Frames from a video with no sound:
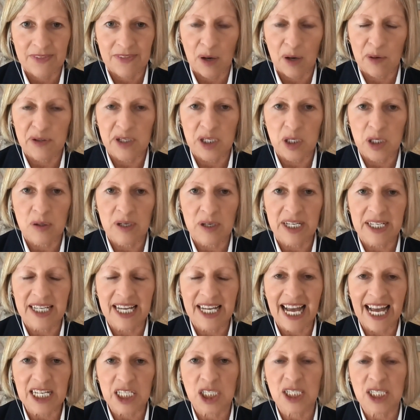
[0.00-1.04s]
or that you can
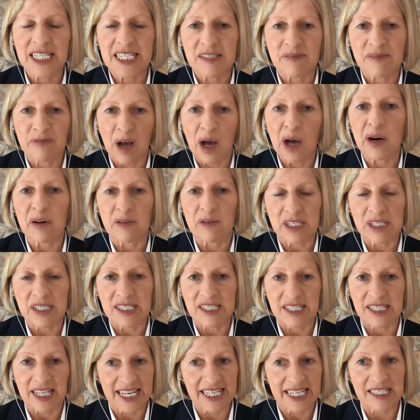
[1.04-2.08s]
catch this
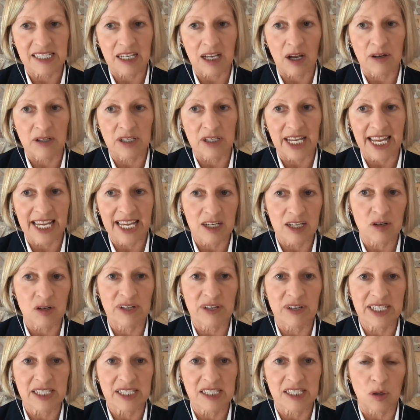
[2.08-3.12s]
virus that is going to
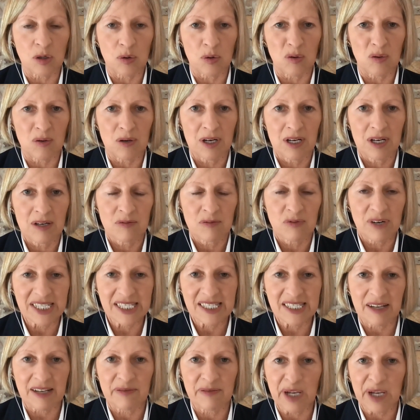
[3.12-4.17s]
increase your
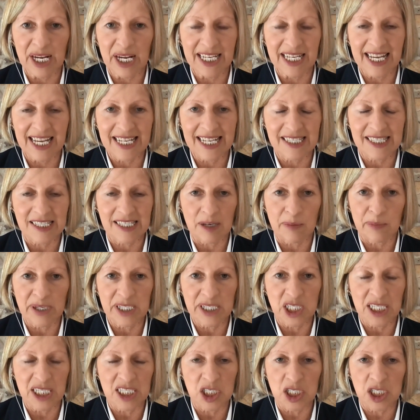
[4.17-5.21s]
risk of getting cancer,
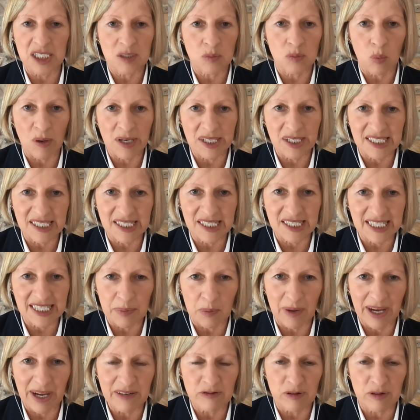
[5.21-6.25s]
which is just one step
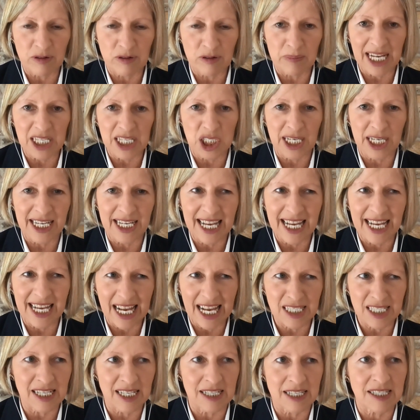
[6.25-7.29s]
away from catching
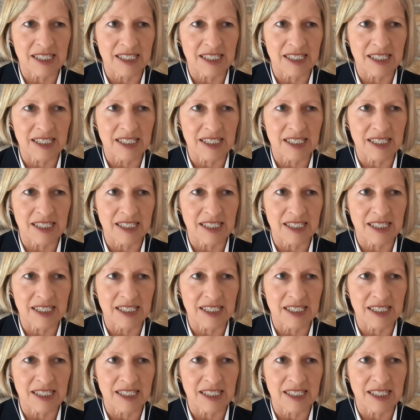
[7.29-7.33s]
cancer.